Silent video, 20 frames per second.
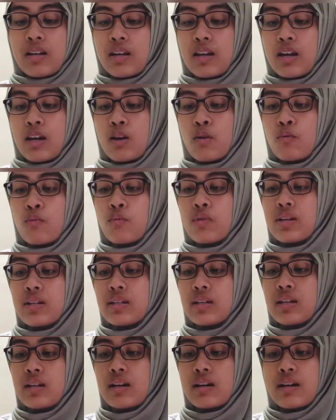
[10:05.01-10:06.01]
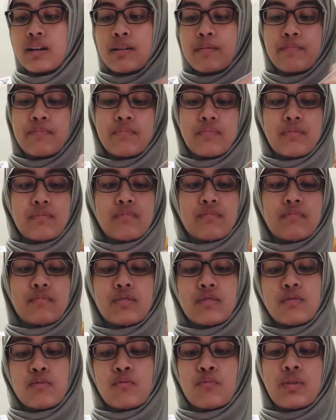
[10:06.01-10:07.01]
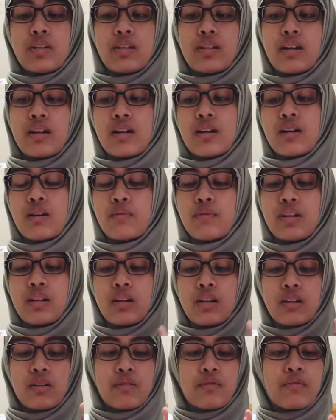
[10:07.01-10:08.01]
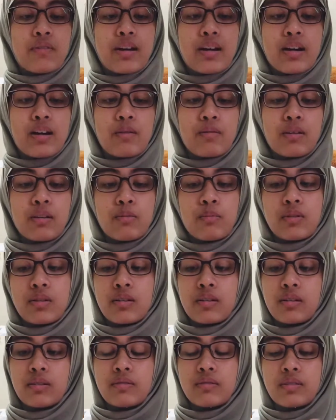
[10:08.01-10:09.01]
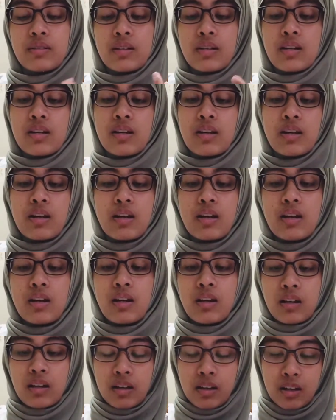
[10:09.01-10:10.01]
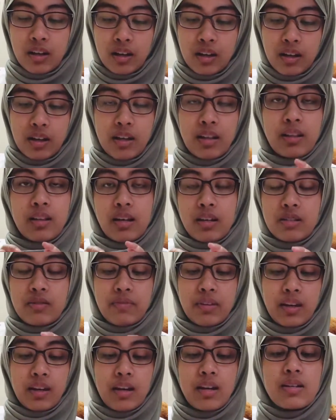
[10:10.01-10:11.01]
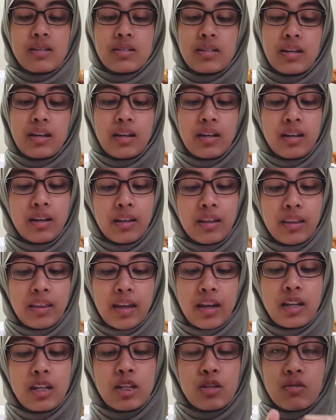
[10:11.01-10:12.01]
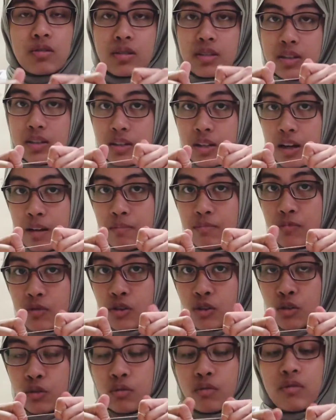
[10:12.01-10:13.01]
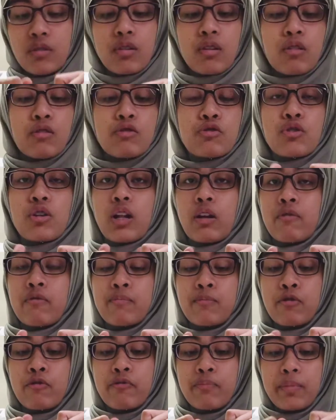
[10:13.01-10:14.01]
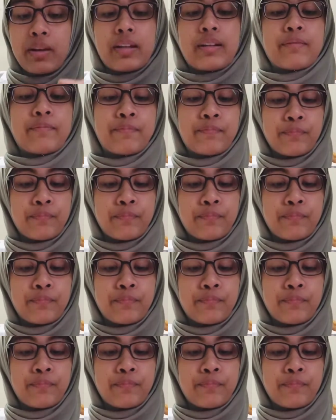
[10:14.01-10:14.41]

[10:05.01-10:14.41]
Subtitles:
Okay, wind it up, wind it around our index fingers. Then use the thumb to control our movement.